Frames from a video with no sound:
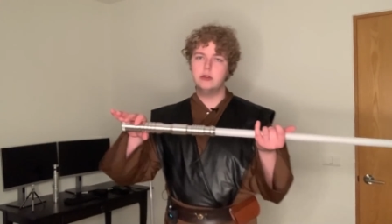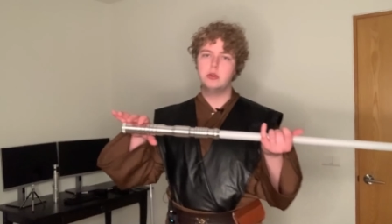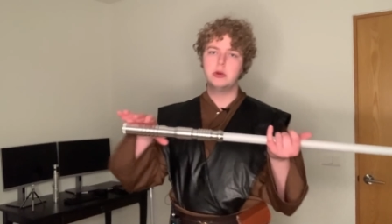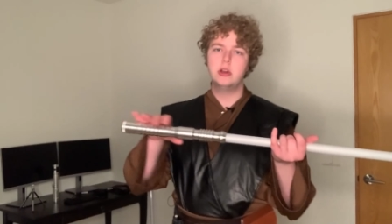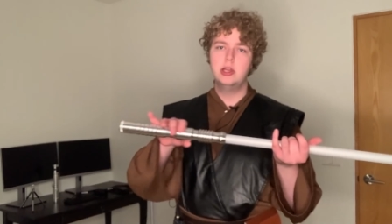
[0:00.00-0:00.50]

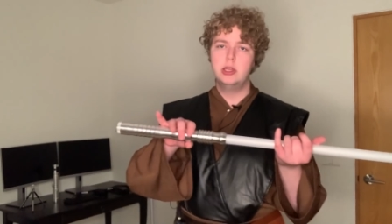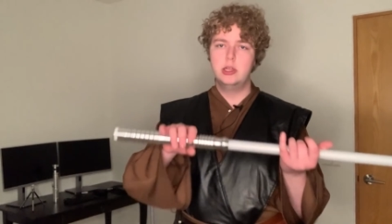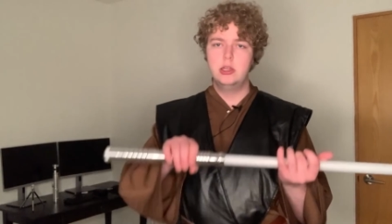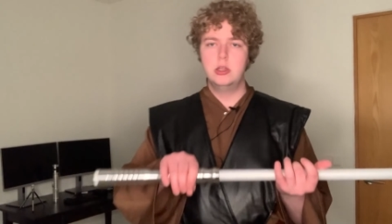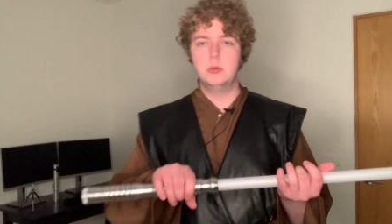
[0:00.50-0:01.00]
everywhere.
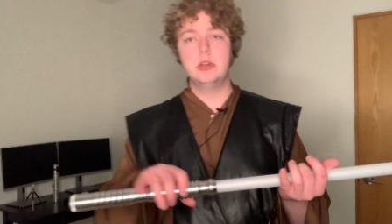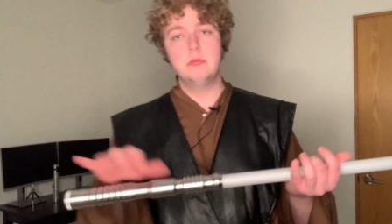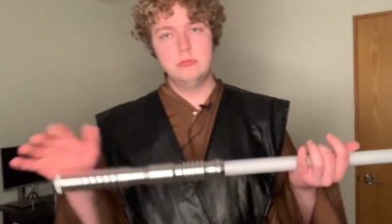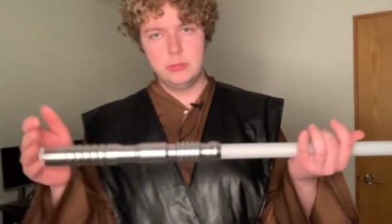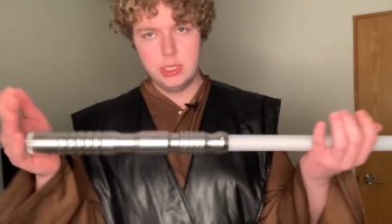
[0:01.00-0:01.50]

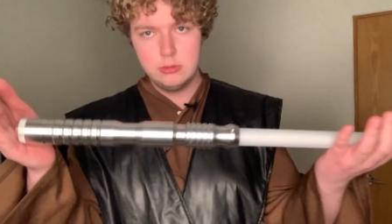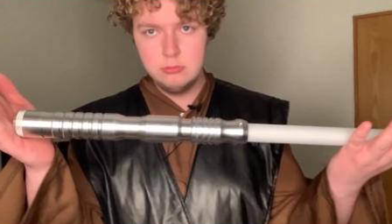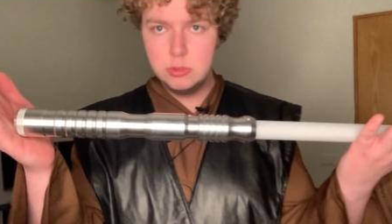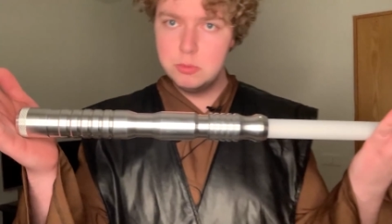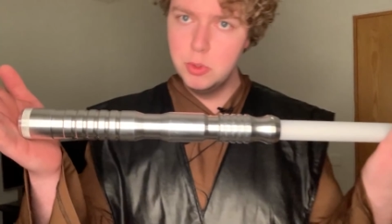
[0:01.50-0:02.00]
Well, not
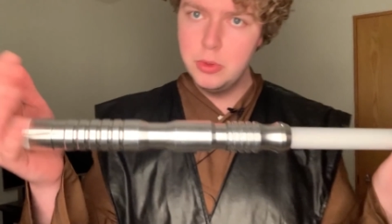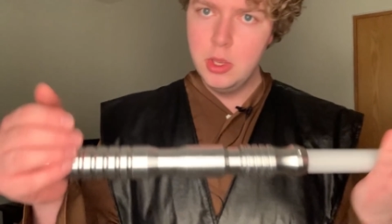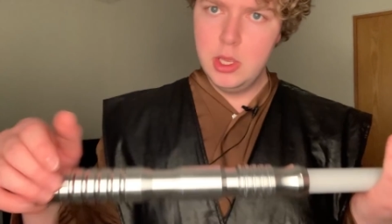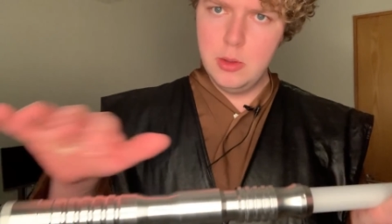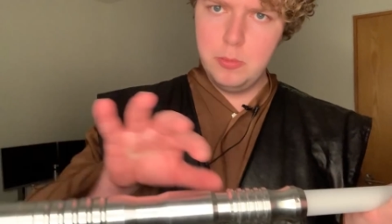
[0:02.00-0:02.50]

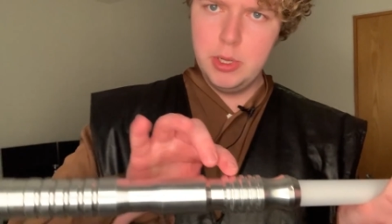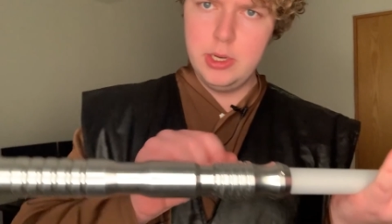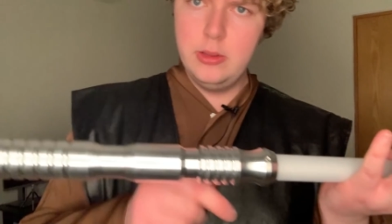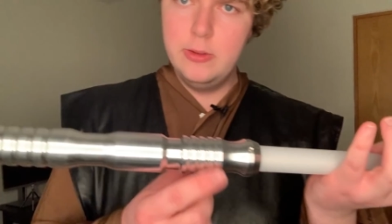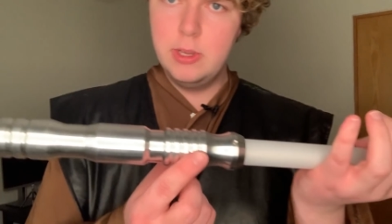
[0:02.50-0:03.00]
smooth,
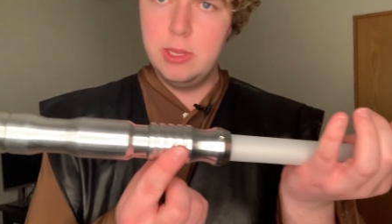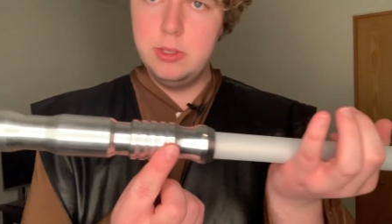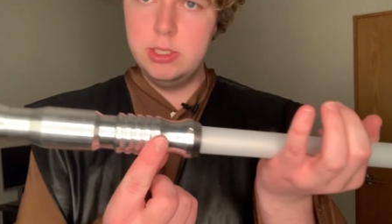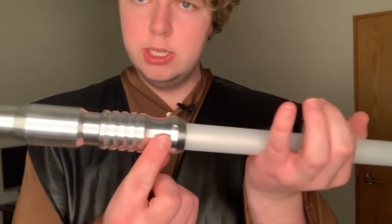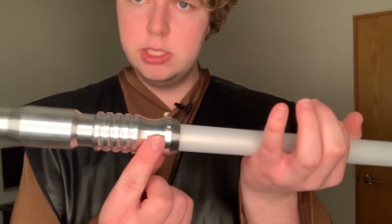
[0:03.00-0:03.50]
but they've
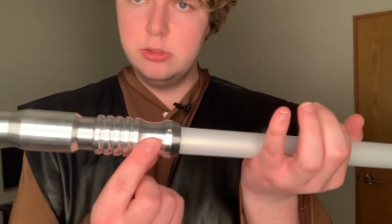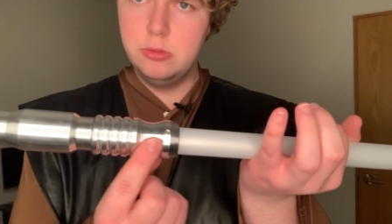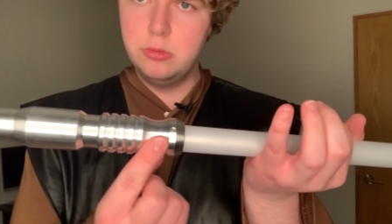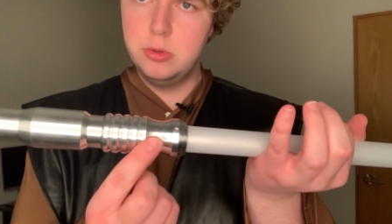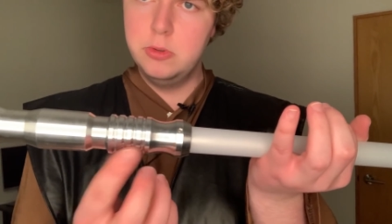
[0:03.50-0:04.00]
got these nice
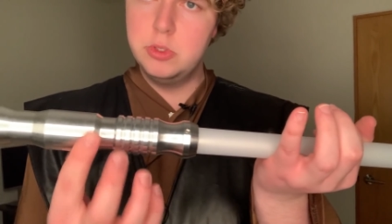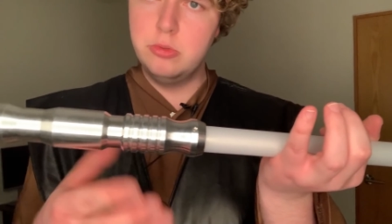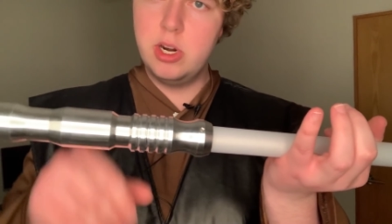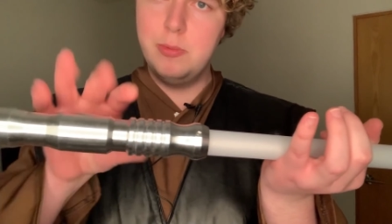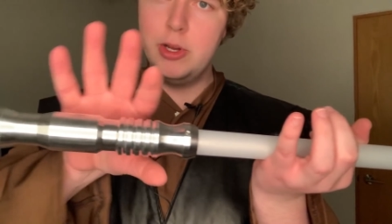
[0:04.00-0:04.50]
little grooves
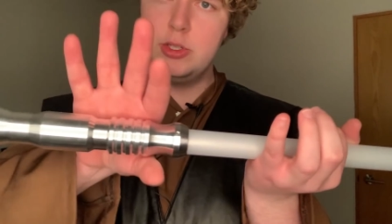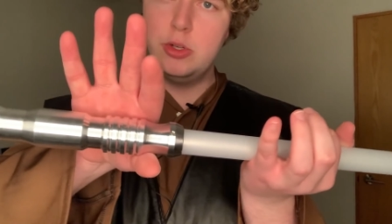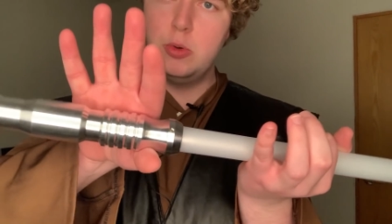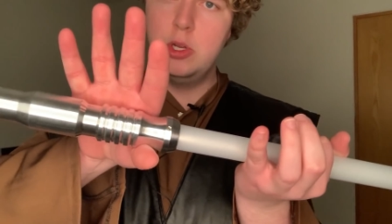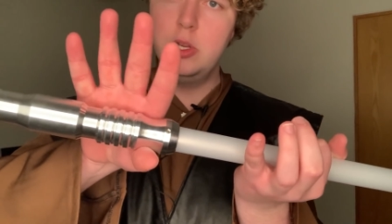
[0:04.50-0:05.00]
to grab
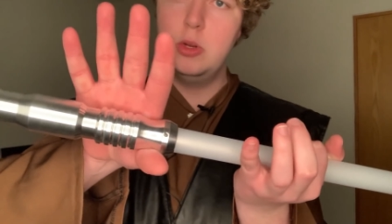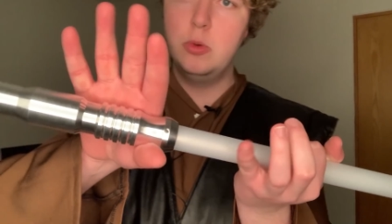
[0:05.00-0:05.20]
onto